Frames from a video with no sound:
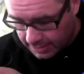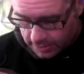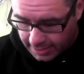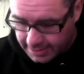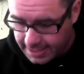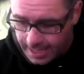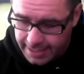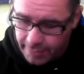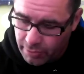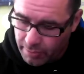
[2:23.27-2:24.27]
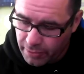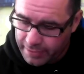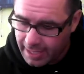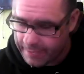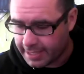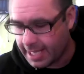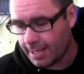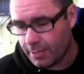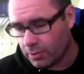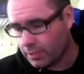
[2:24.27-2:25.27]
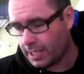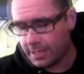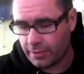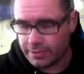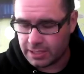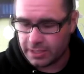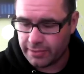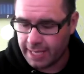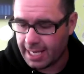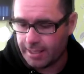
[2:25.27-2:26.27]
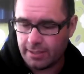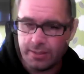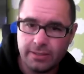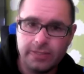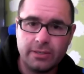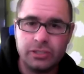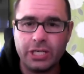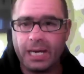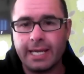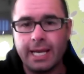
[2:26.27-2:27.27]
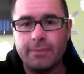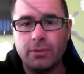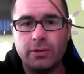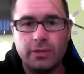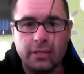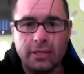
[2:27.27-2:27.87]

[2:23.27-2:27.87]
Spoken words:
So that's that. Then we'll move down the cable, and obviously you get your chat cable